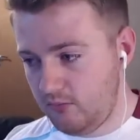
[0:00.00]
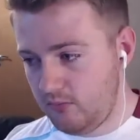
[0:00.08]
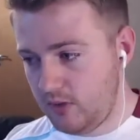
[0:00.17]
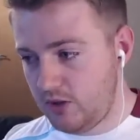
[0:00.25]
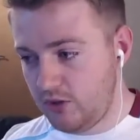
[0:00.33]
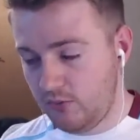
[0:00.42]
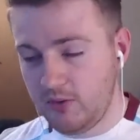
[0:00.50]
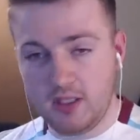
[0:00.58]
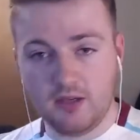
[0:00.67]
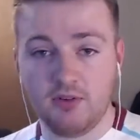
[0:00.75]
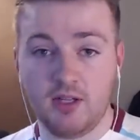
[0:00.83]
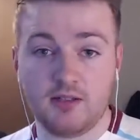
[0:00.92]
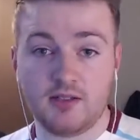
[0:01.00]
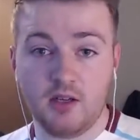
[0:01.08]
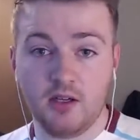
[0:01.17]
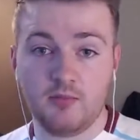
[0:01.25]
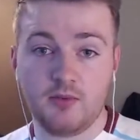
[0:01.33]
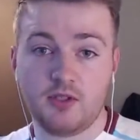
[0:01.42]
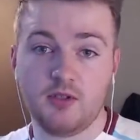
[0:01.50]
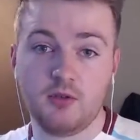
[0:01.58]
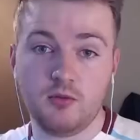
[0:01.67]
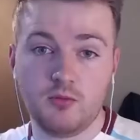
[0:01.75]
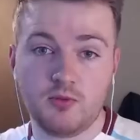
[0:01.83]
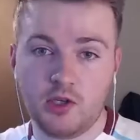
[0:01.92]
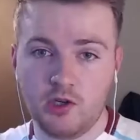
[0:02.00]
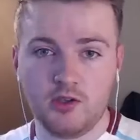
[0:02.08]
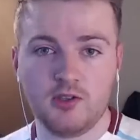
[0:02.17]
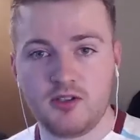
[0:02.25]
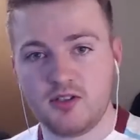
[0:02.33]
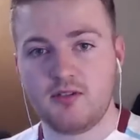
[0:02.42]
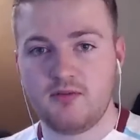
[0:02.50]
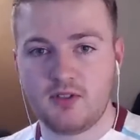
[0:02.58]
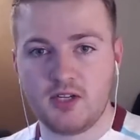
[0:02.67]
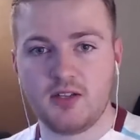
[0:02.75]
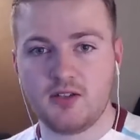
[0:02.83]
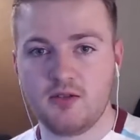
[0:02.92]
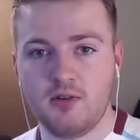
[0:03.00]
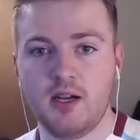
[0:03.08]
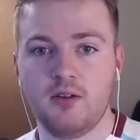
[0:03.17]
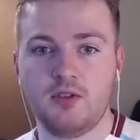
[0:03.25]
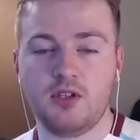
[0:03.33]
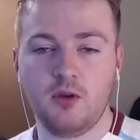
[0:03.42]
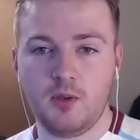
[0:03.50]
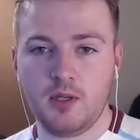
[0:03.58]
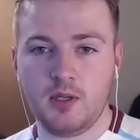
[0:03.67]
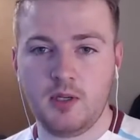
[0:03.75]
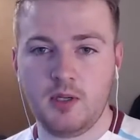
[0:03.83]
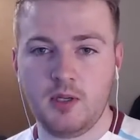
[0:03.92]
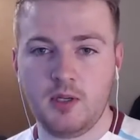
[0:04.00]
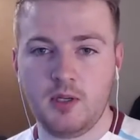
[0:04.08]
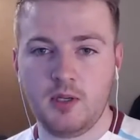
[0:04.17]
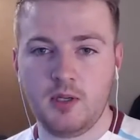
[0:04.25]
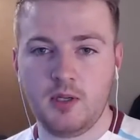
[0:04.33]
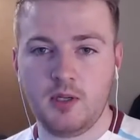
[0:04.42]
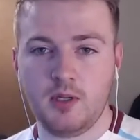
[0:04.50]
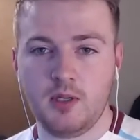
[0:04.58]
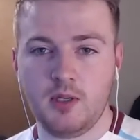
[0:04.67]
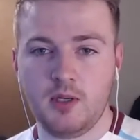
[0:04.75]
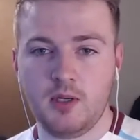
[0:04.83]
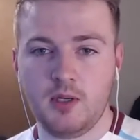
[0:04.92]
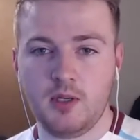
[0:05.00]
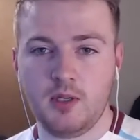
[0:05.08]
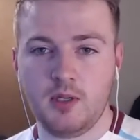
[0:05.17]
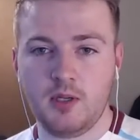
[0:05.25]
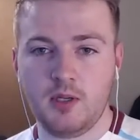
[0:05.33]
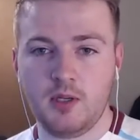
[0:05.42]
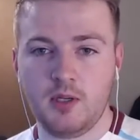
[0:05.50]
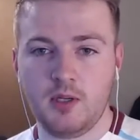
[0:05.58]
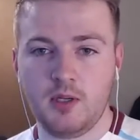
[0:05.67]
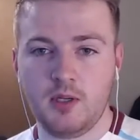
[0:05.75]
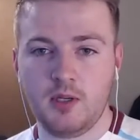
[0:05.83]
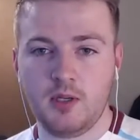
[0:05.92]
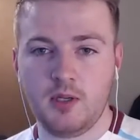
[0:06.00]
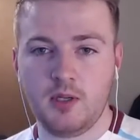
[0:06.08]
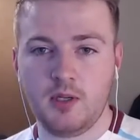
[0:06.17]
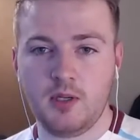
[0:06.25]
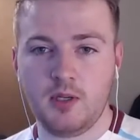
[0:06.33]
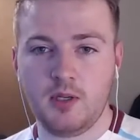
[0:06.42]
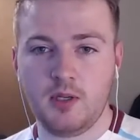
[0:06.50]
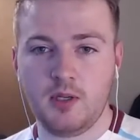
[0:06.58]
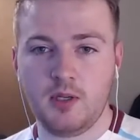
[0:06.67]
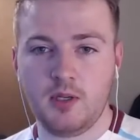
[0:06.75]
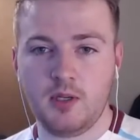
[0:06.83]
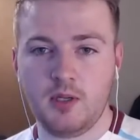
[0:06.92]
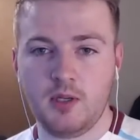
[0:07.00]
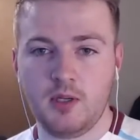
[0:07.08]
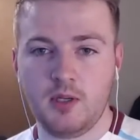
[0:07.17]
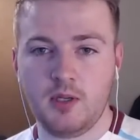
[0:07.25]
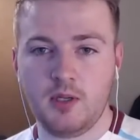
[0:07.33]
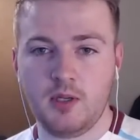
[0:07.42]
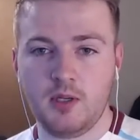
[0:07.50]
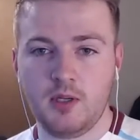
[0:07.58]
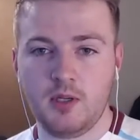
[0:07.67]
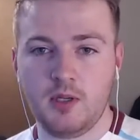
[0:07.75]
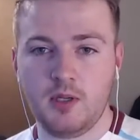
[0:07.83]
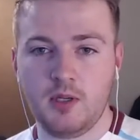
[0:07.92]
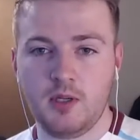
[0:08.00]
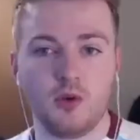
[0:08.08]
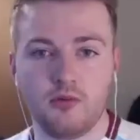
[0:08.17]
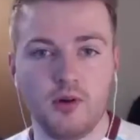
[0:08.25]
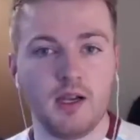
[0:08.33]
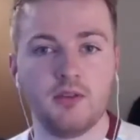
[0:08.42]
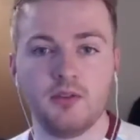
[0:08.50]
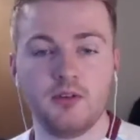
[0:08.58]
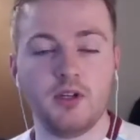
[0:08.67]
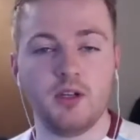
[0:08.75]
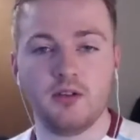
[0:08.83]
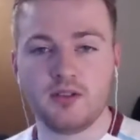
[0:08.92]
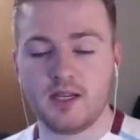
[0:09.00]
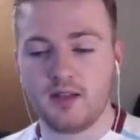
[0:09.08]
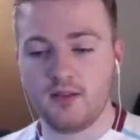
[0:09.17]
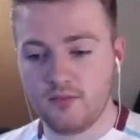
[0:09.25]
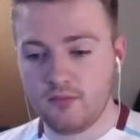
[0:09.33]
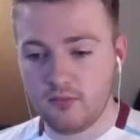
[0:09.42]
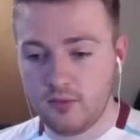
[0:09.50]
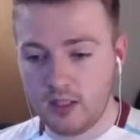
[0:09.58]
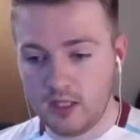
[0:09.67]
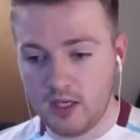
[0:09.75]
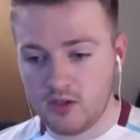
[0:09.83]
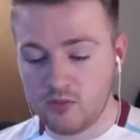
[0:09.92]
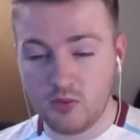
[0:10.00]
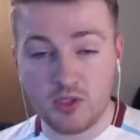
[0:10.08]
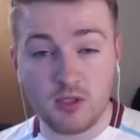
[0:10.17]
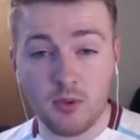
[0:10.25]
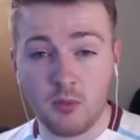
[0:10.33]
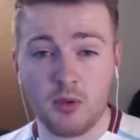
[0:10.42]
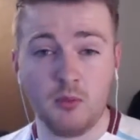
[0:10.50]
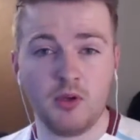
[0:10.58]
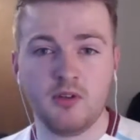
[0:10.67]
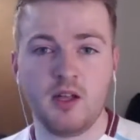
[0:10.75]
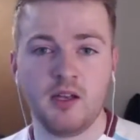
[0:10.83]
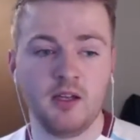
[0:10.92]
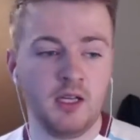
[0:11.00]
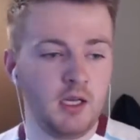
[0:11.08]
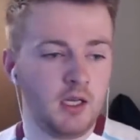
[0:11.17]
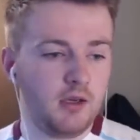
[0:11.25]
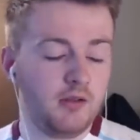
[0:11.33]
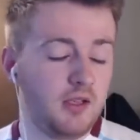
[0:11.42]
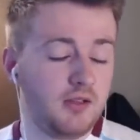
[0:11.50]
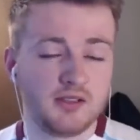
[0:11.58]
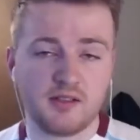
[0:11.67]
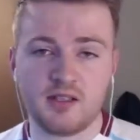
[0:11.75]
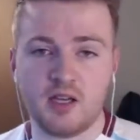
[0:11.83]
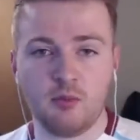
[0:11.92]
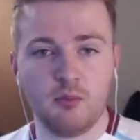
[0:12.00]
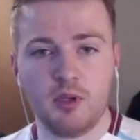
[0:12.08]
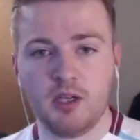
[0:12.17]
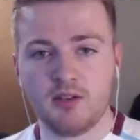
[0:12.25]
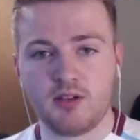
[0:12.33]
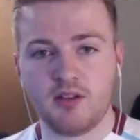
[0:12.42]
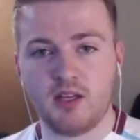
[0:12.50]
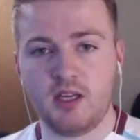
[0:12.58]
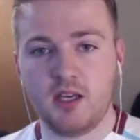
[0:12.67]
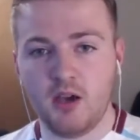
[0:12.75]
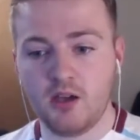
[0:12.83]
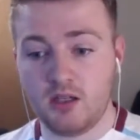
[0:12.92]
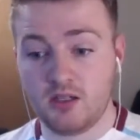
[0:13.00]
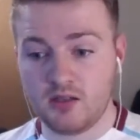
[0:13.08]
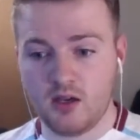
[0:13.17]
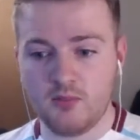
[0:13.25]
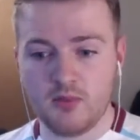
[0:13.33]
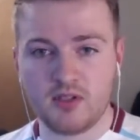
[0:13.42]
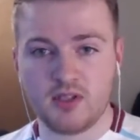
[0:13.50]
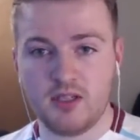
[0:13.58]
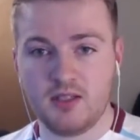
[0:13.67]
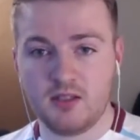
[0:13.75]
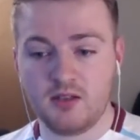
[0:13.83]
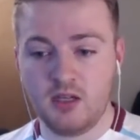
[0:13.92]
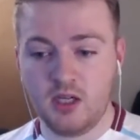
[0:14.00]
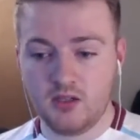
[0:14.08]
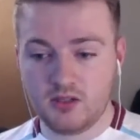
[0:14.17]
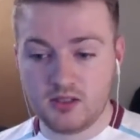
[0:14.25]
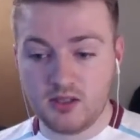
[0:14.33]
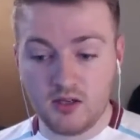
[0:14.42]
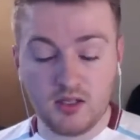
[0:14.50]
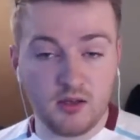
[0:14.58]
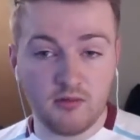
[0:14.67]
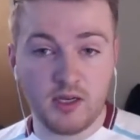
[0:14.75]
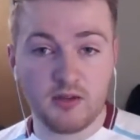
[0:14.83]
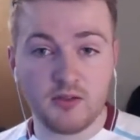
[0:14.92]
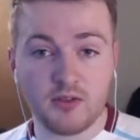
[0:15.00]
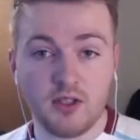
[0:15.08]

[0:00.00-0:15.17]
He should have been given that time to turn this season around. He exceeded all expectations, and he should have had time to at least turn the squad around and save them from relegation, which he probably would have done. And I think it's the same with Bilic. I think he earned his time this season to turn it around.